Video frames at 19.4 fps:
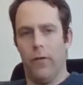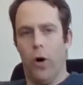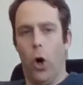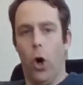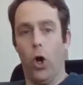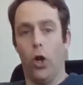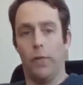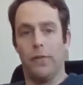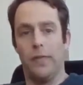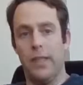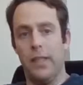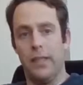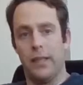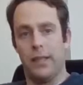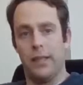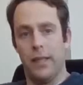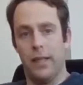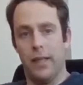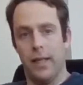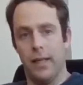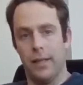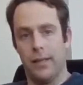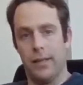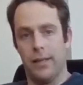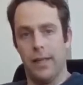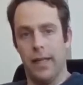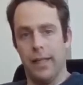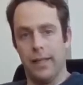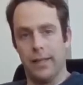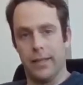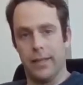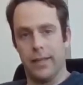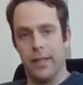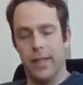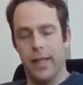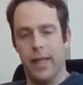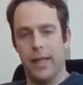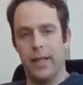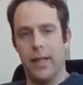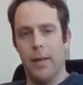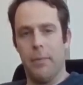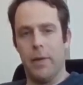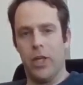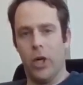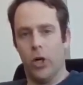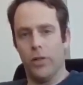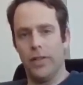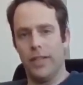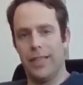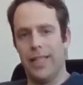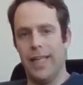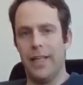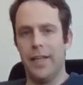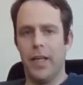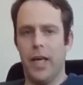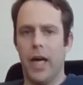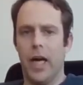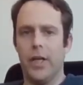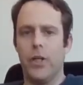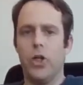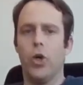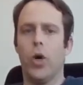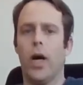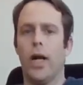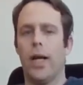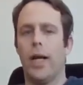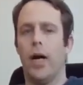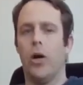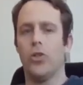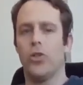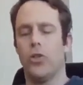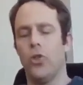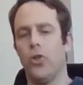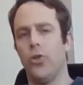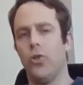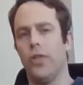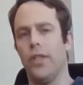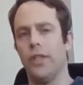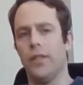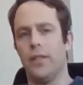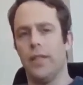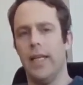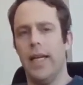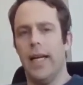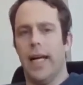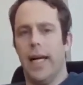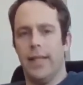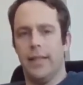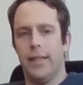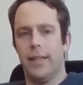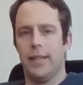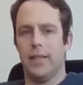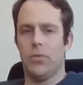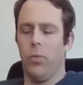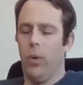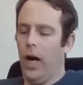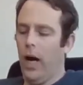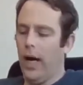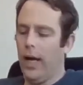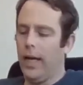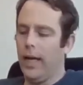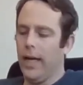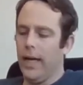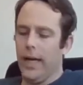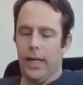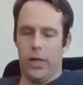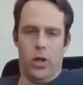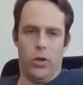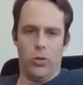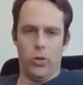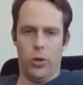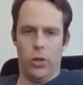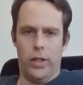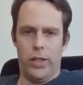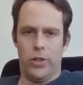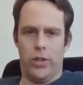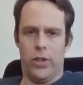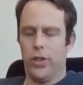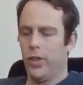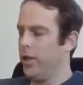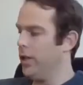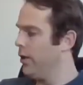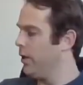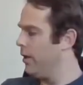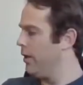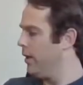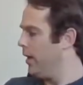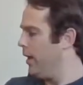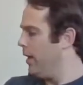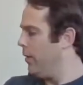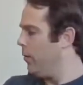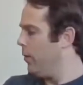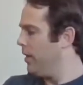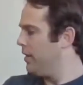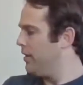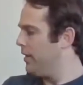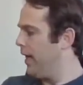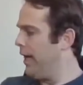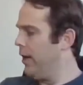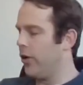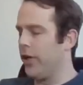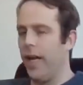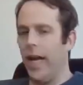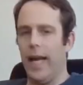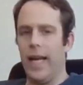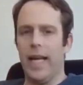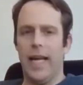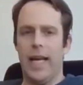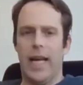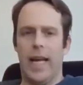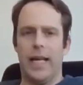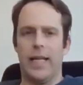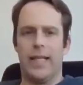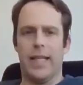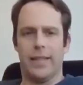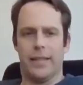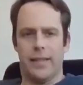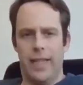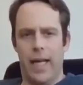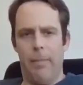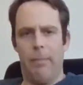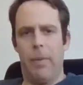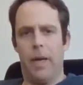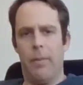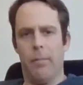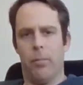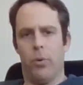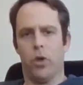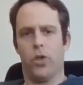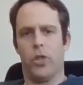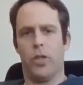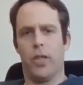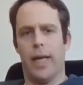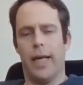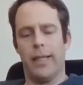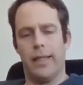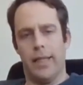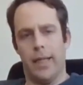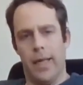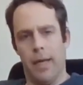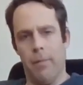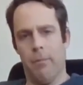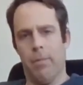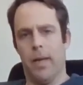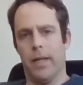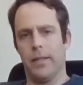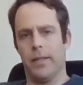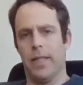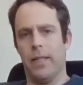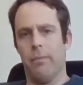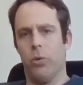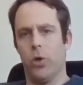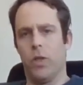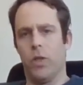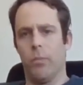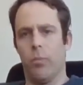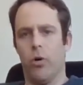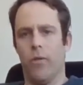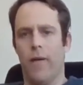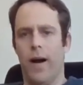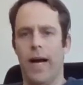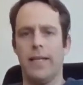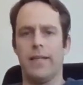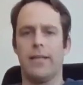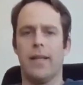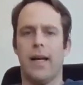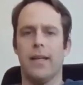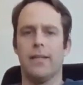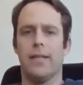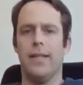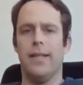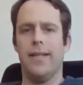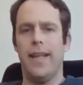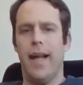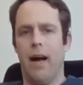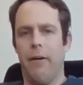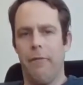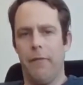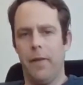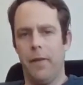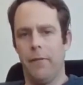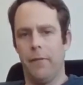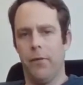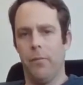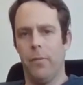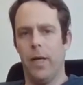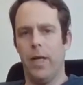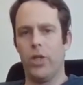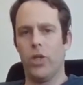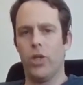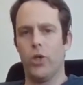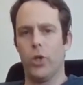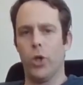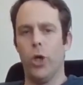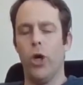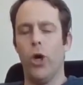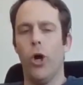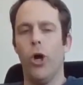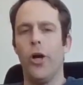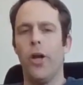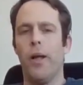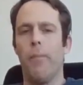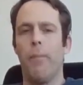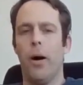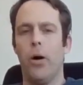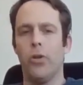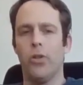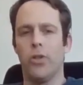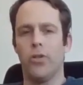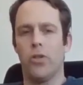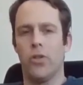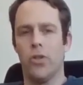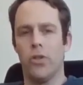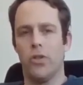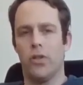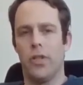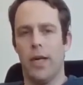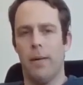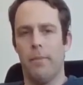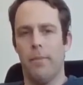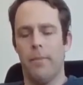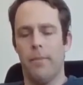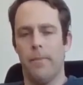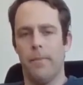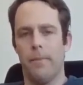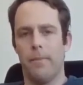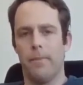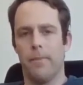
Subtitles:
all of these things. Because it's linear, you're allowed to do this. And this is why in control engineering we say, okay, the step input and the impulse input provides us enough information to learn about the system,